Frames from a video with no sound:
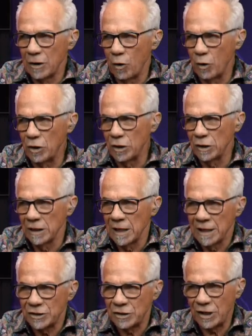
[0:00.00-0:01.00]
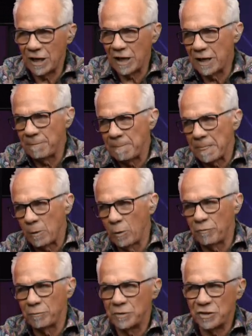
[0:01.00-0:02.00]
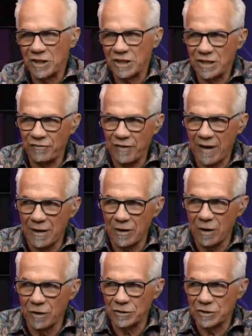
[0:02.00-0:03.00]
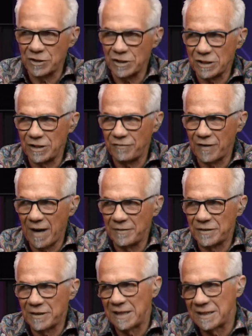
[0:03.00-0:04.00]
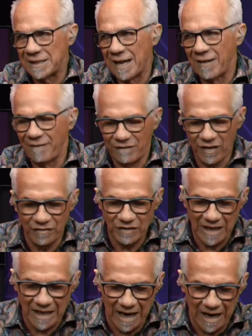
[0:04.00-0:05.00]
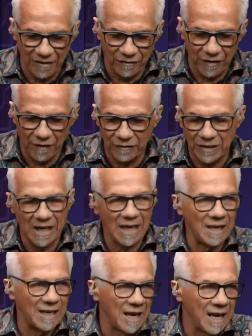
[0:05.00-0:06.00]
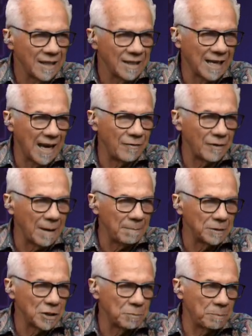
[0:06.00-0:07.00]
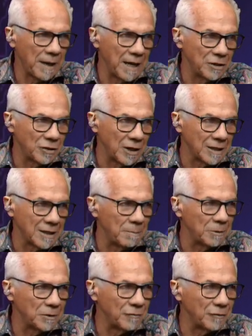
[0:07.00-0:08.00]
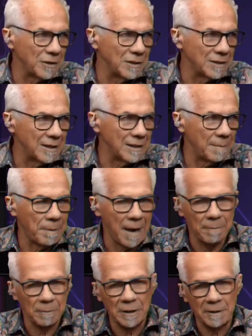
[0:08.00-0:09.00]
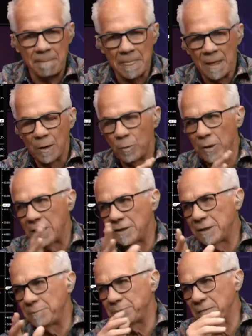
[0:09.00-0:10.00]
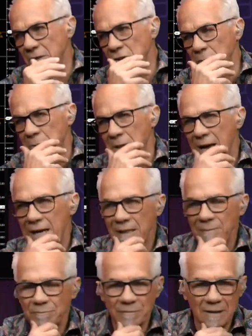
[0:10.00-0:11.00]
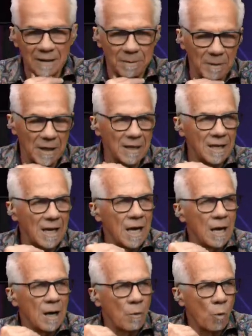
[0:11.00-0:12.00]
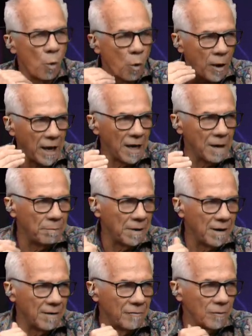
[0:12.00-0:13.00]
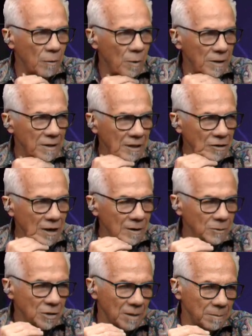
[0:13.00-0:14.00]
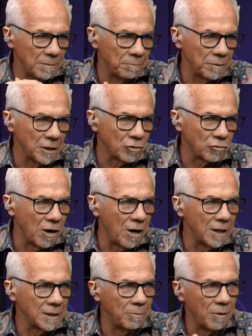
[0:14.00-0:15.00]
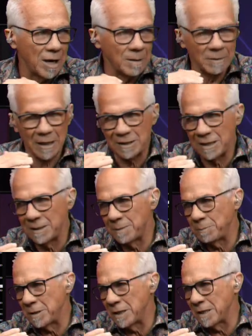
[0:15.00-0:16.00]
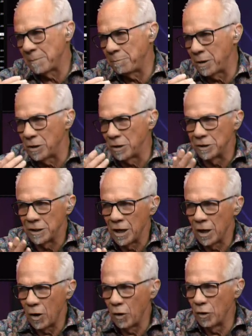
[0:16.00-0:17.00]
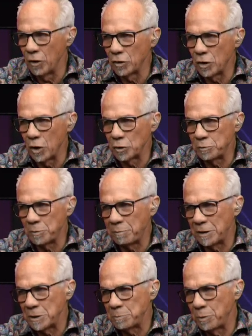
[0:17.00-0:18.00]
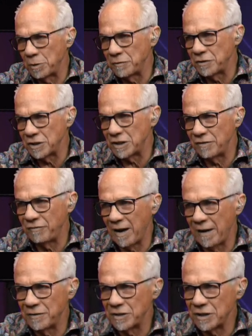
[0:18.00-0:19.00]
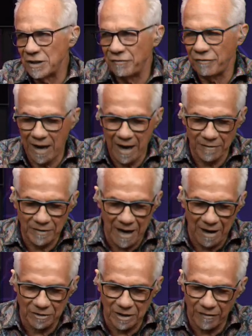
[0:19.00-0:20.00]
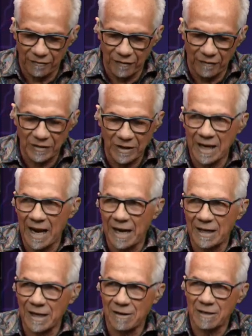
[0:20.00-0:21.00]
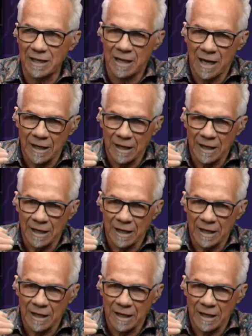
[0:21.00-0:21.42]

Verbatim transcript: Oil today went from $65.65 down to $59.15. Gave it up in spades. You had a couple different things end up happening. We had the supply come in way above what they thought it was going to be a big draw. The bottom line ended up being a build. Oil goes from a price point of $65.65 down to the $59 area.